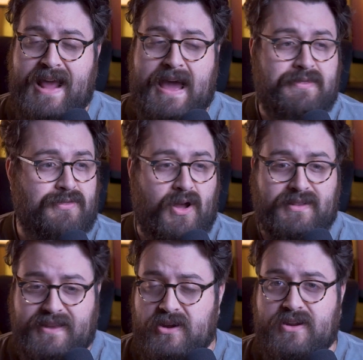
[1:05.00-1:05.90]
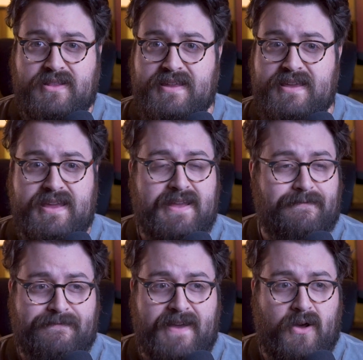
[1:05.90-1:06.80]
I thought lyrically
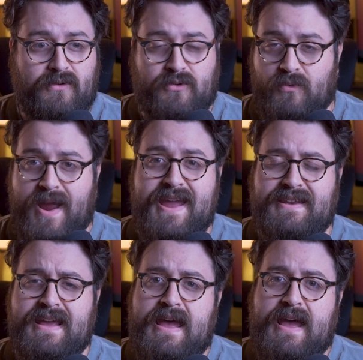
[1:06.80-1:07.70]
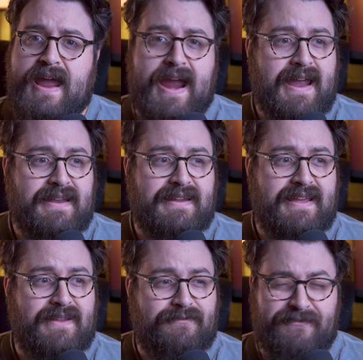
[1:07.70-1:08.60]
it felt great. And
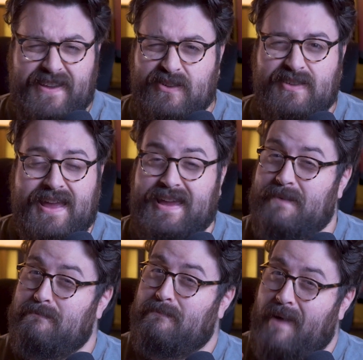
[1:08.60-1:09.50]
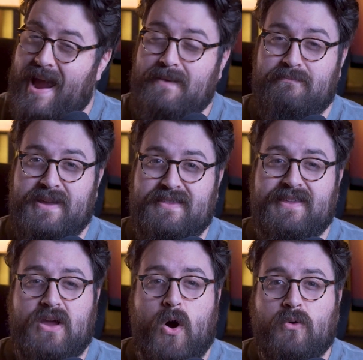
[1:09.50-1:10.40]
it feels like it might be
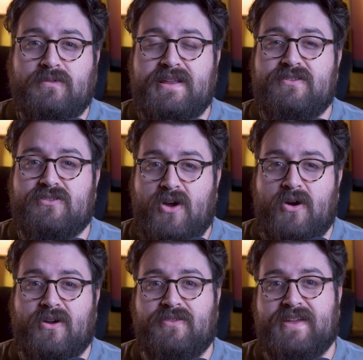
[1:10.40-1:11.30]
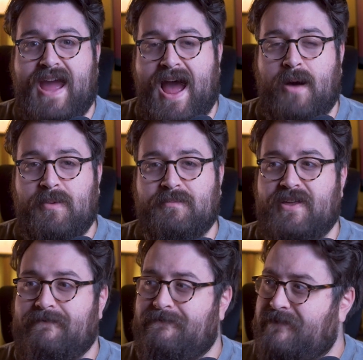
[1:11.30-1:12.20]
the only song on the album
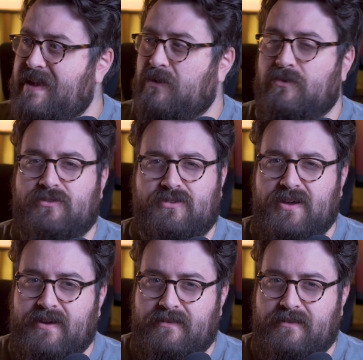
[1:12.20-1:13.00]
that feels